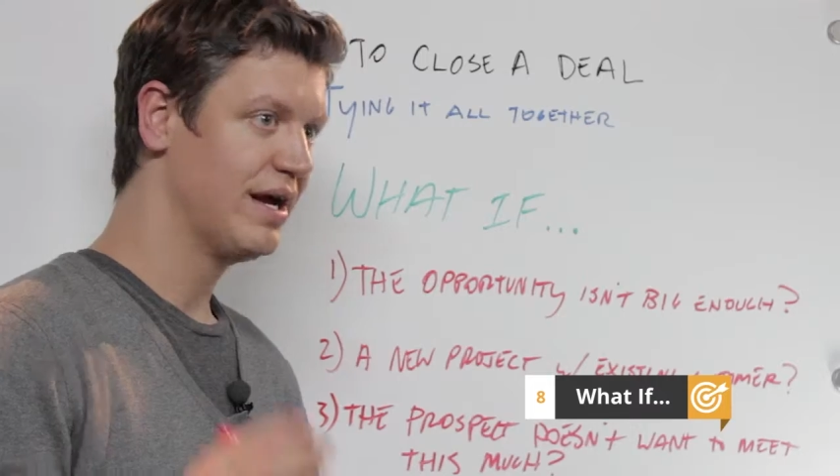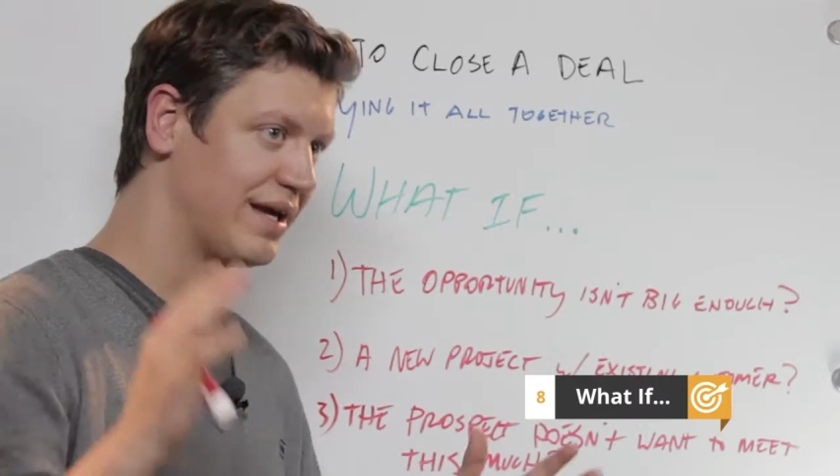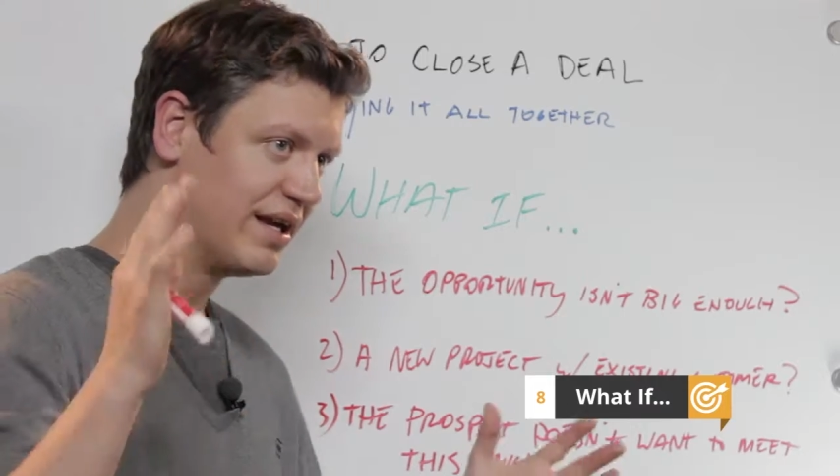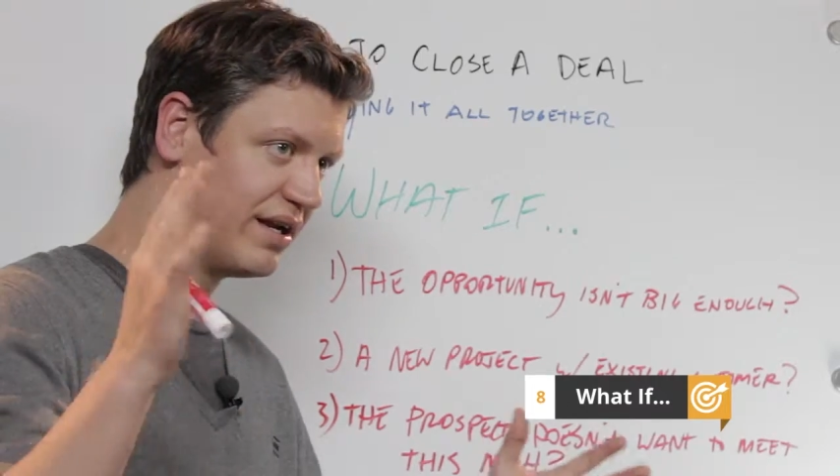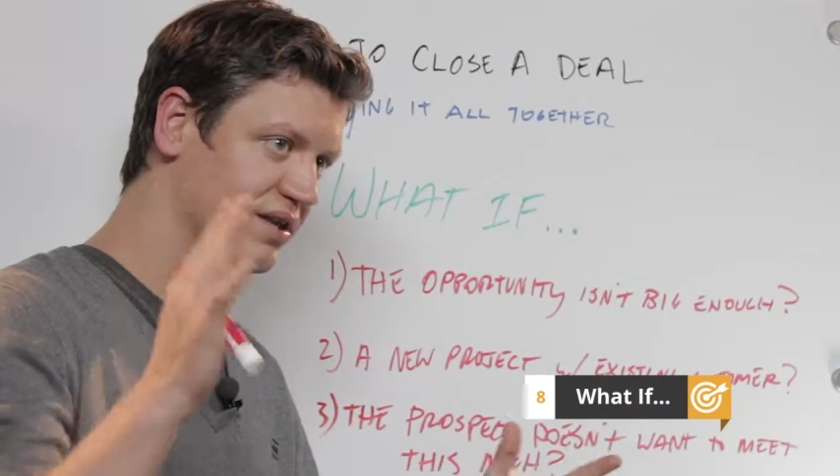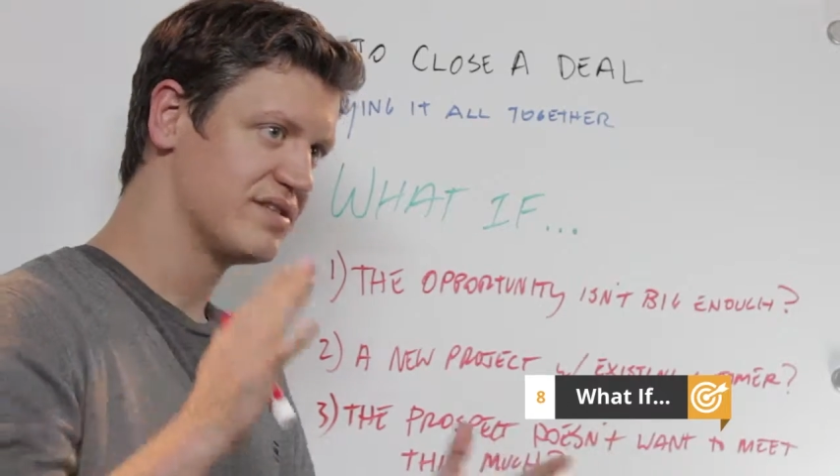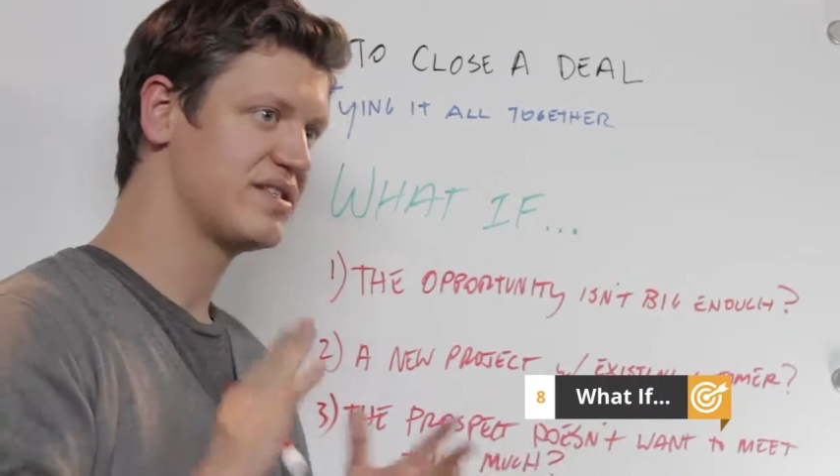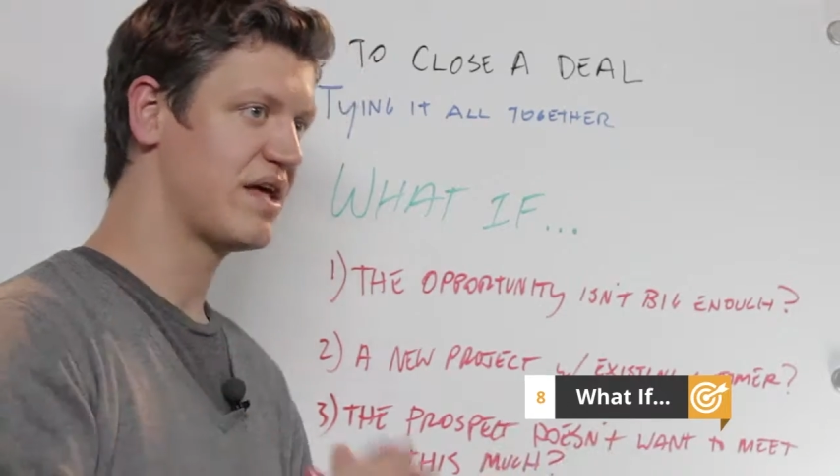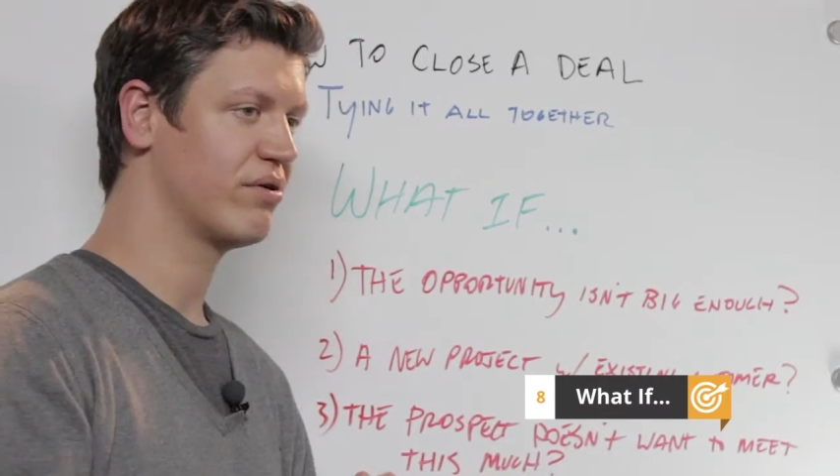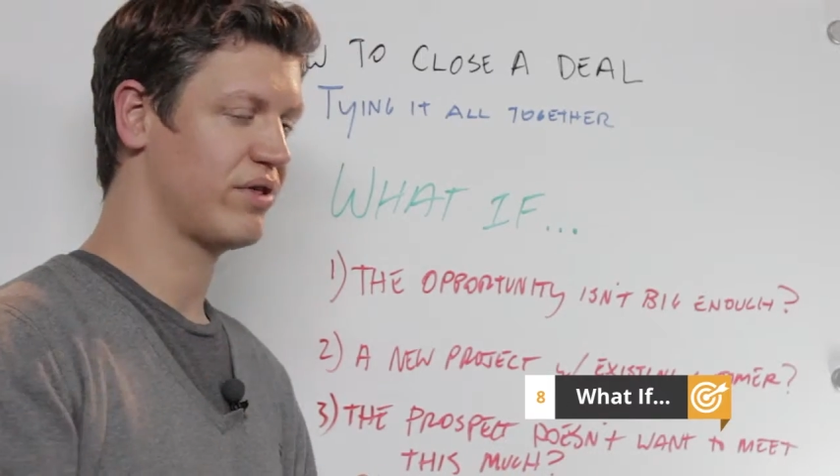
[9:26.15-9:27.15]
getting to the
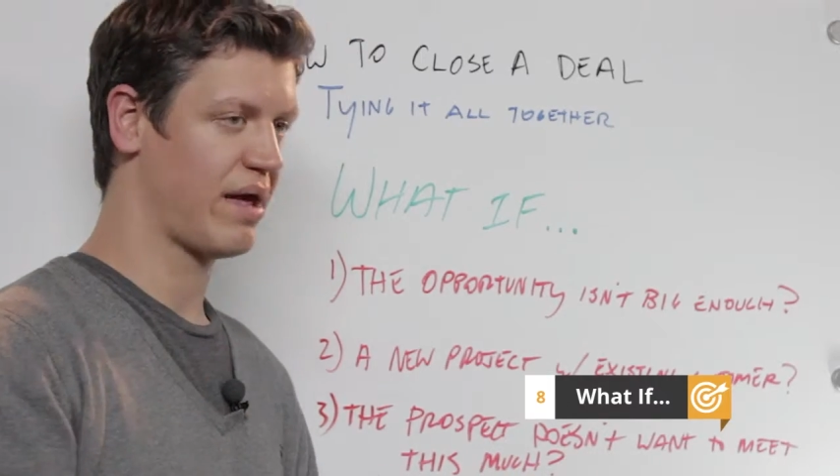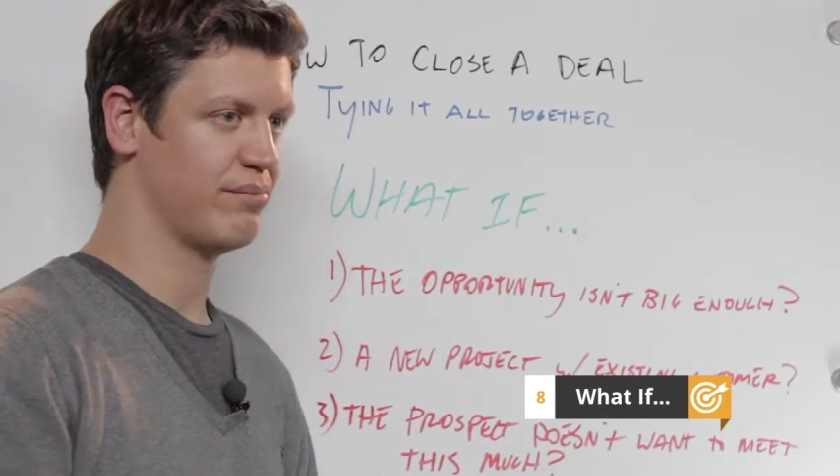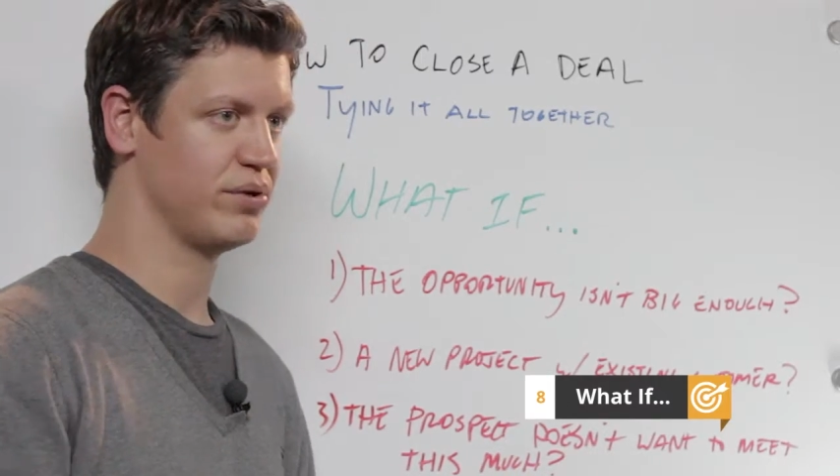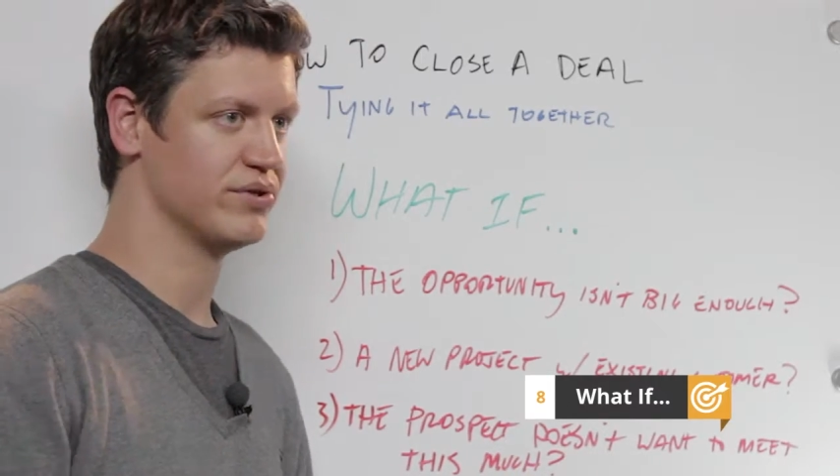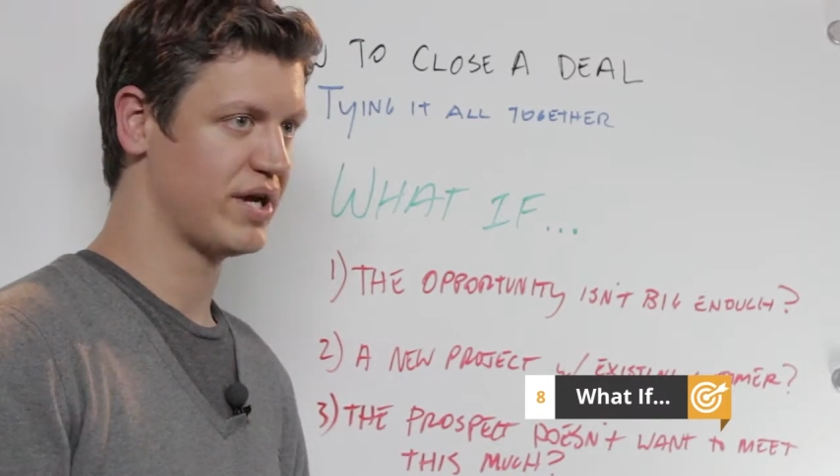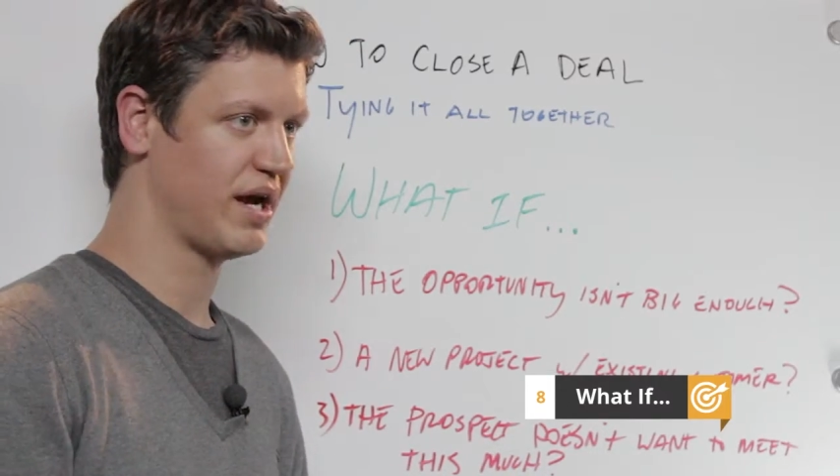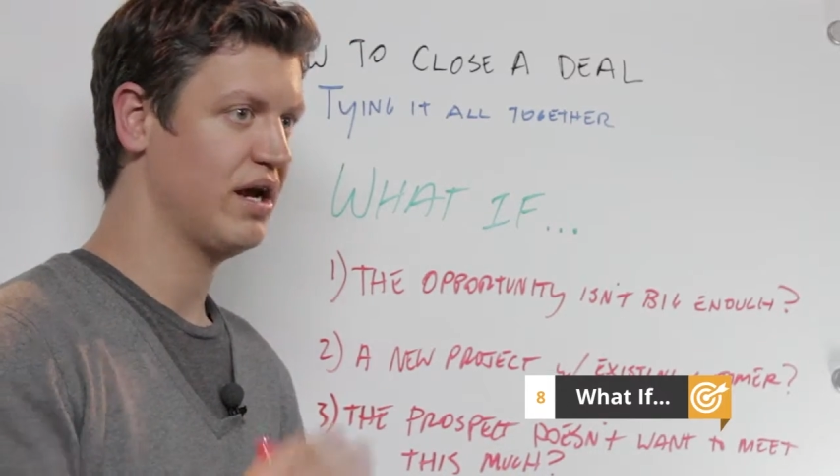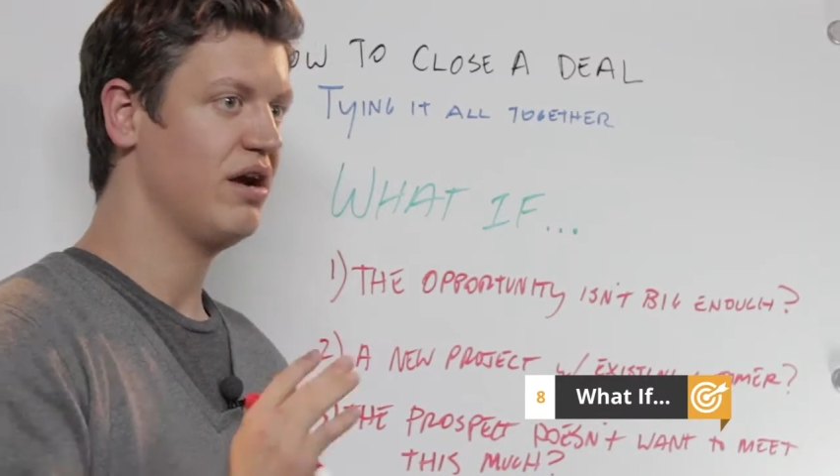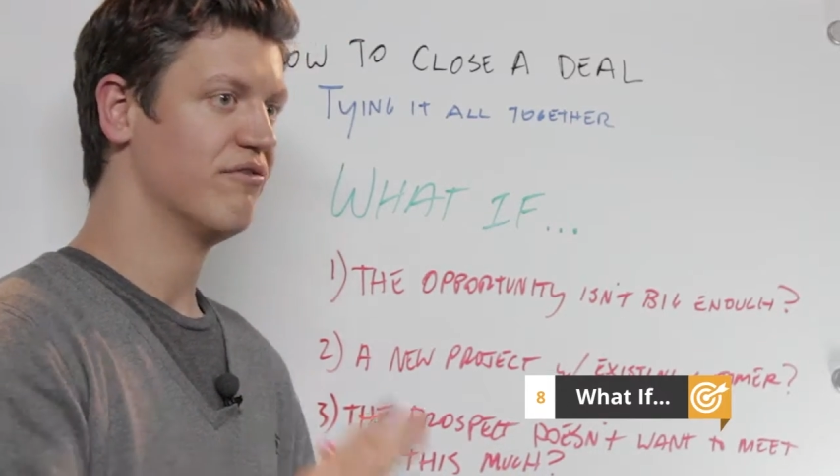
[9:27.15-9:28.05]
center of that bullseye